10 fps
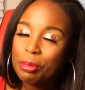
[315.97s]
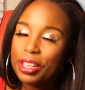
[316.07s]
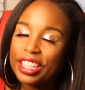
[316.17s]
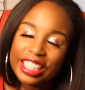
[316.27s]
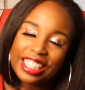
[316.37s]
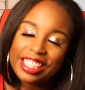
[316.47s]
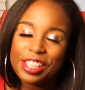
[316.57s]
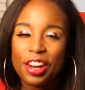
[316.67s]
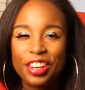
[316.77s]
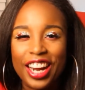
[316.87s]
but it's
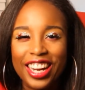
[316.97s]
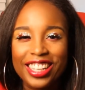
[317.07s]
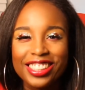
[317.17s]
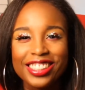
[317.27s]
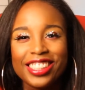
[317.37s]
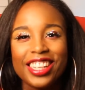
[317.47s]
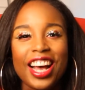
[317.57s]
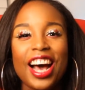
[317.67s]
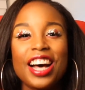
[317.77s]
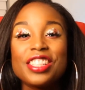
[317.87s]
alright.
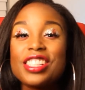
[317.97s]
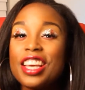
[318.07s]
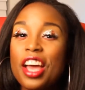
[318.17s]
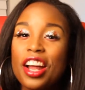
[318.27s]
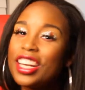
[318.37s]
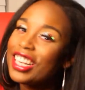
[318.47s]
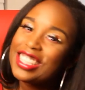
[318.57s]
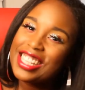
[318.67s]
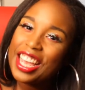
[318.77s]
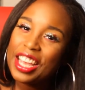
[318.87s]
I'll see y'all
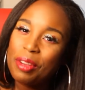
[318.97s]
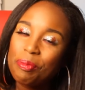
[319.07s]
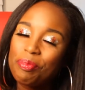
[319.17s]
next time.